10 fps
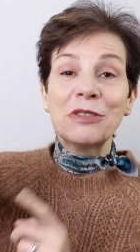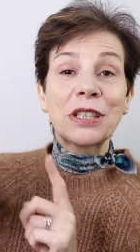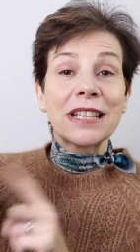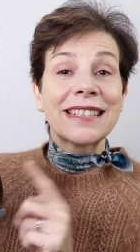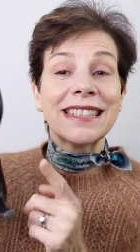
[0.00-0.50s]
And you
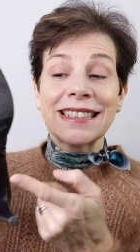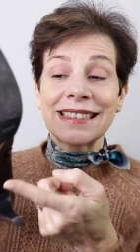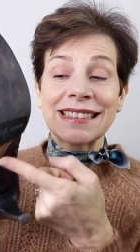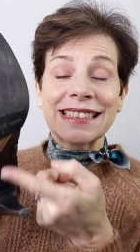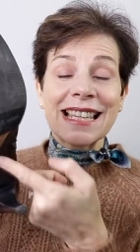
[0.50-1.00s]
can see
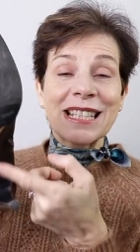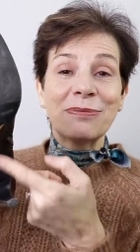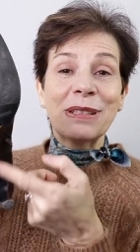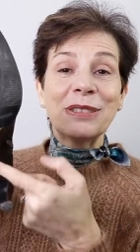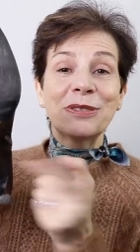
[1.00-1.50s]
that it has
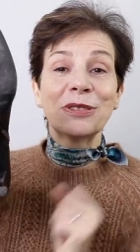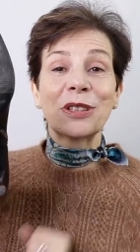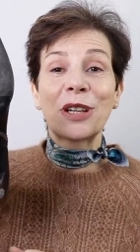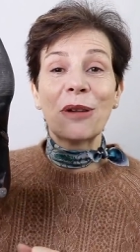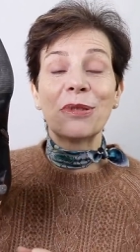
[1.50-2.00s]
been to the
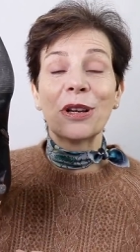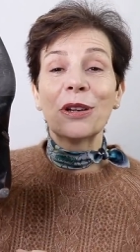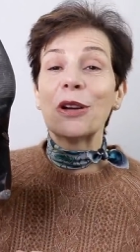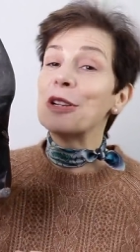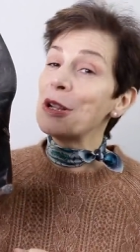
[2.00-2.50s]

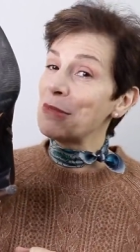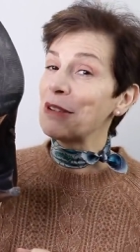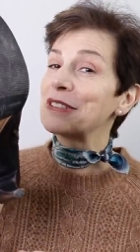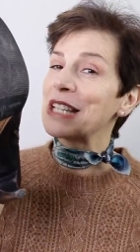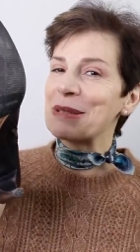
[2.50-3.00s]
cobbler a number
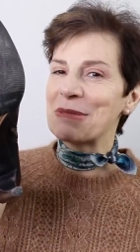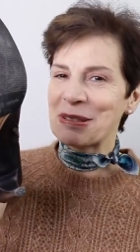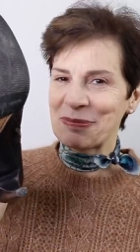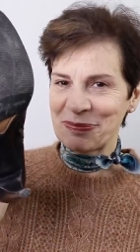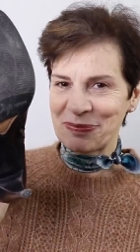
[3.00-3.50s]
of times.